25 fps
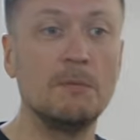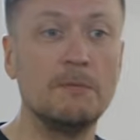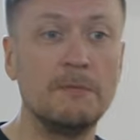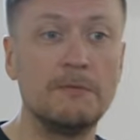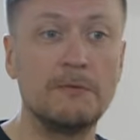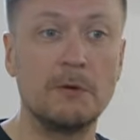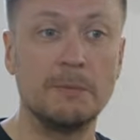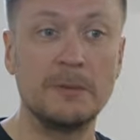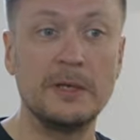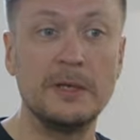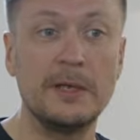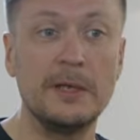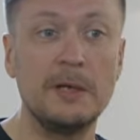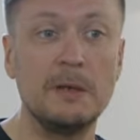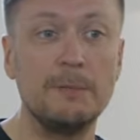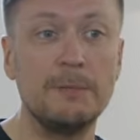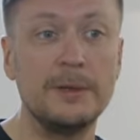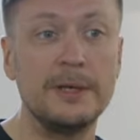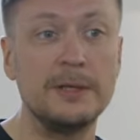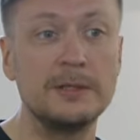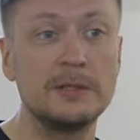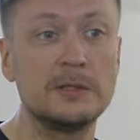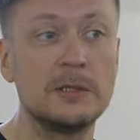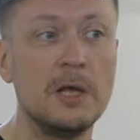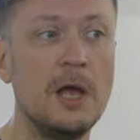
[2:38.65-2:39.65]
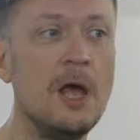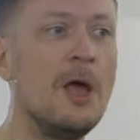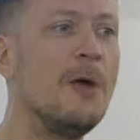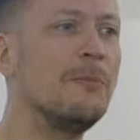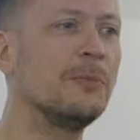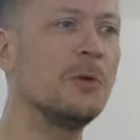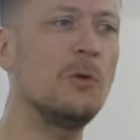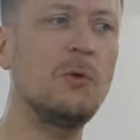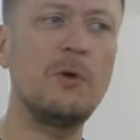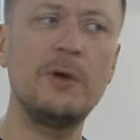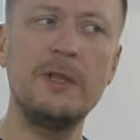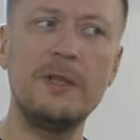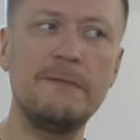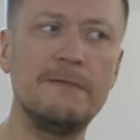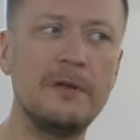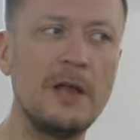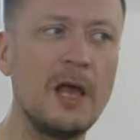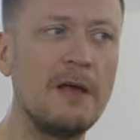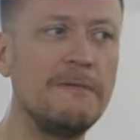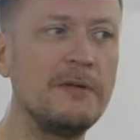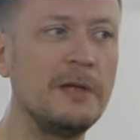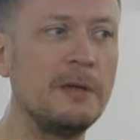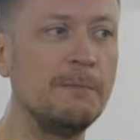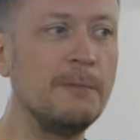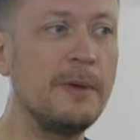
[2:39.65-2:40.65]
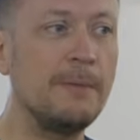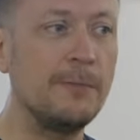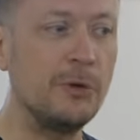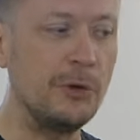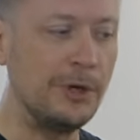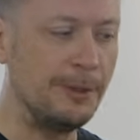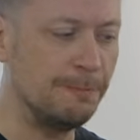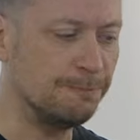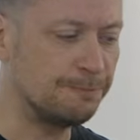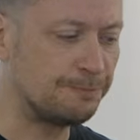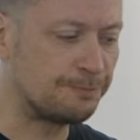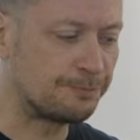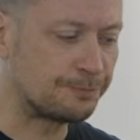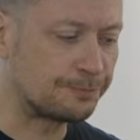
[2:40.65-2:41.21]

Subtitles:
from the database or even have it in memory.